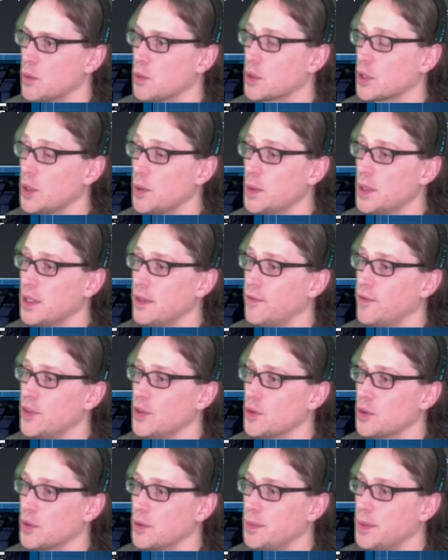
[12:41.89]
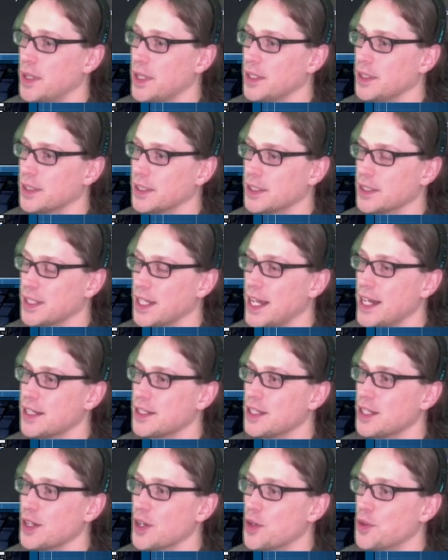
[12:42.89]
We're going to the funeral parlor because that
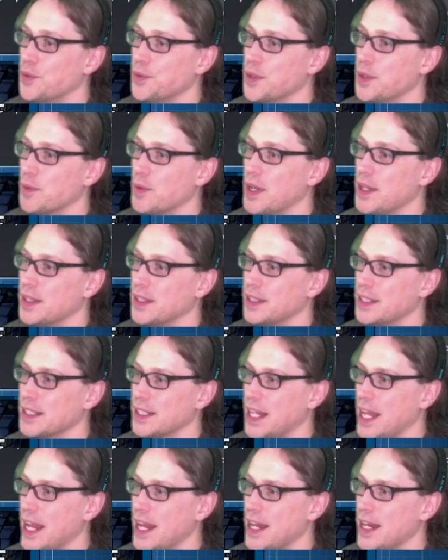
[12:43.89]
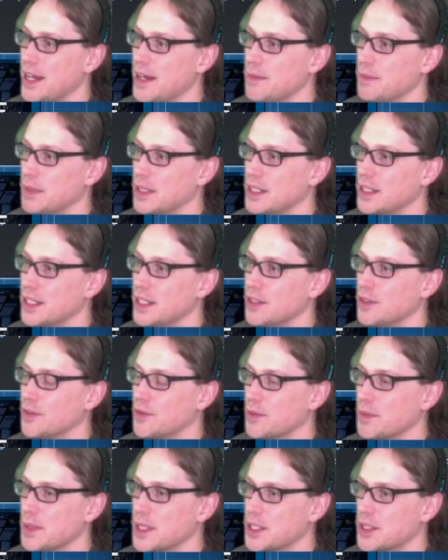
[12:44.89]
is the only way that the game continues
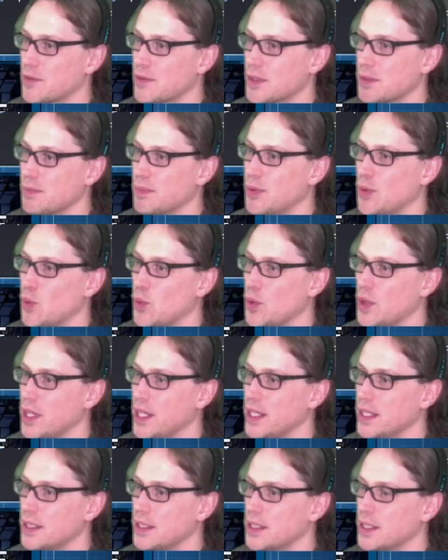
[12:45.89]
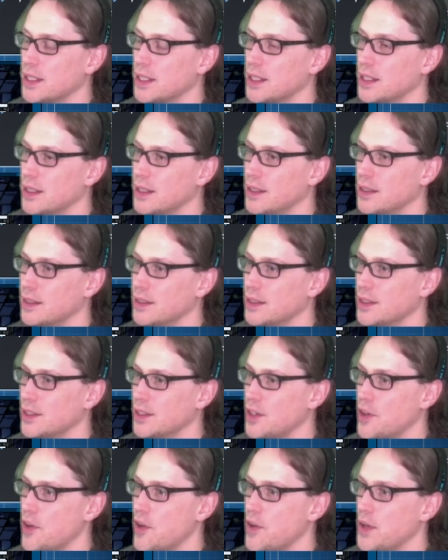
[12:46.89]
from this point.
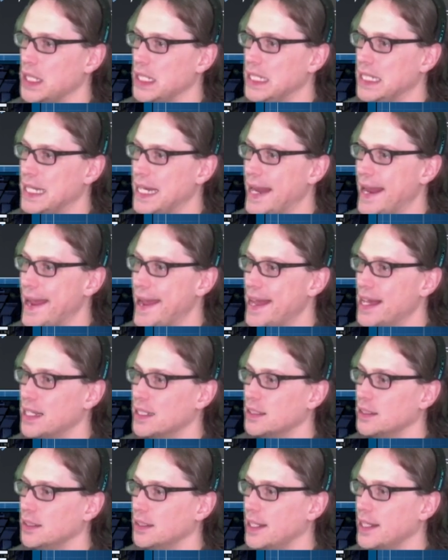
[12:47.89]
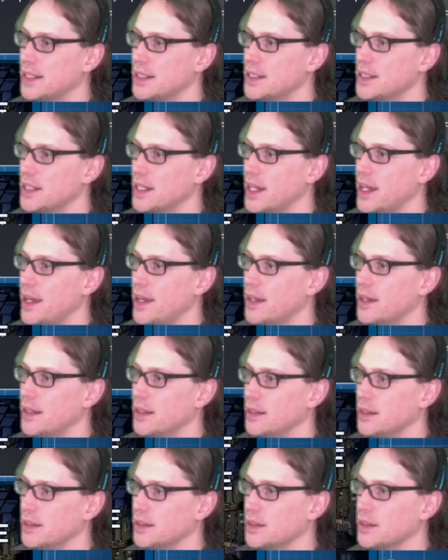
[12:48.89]
So yeah, let's go
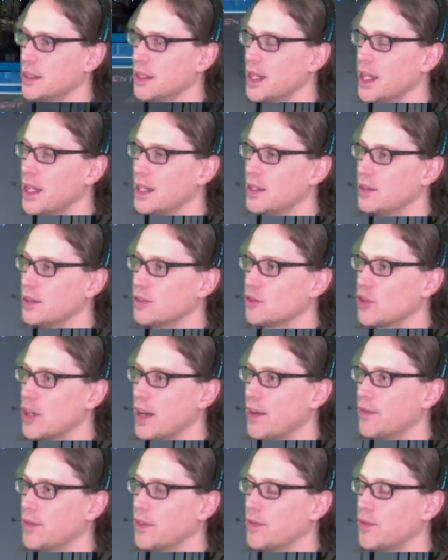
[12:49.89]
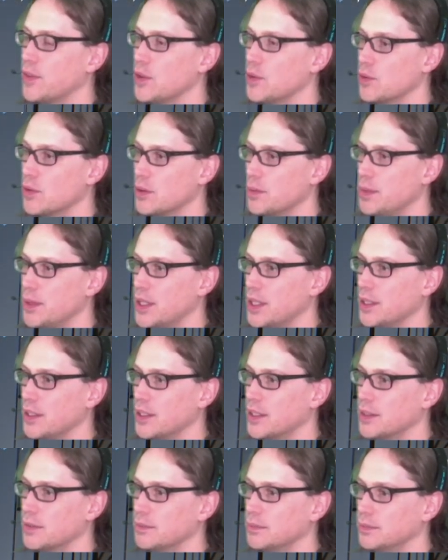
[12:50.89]
ahead and draft the funeral
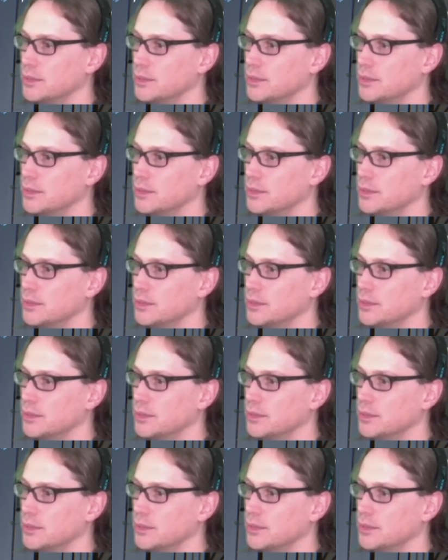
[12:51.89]
parlor.